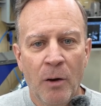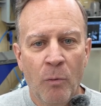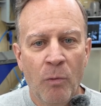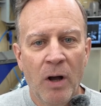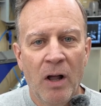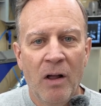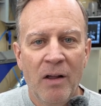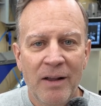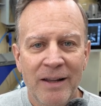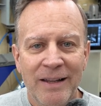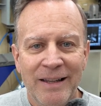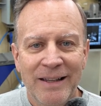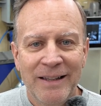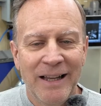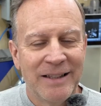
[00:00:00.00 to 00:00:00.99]

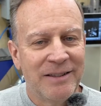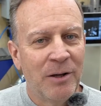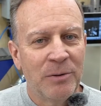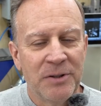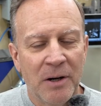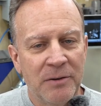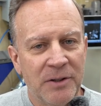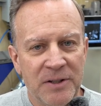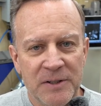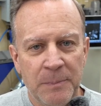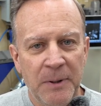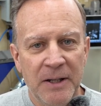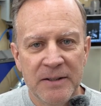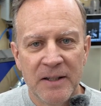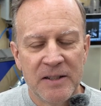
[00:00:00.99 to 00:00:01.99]
well, those aren't the
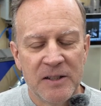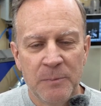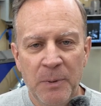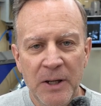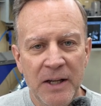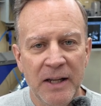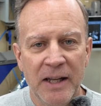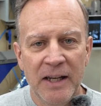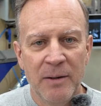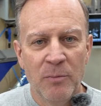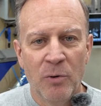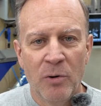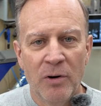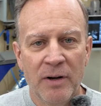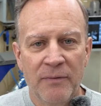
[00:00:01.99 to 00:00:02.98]
speeds it's spinning anymore.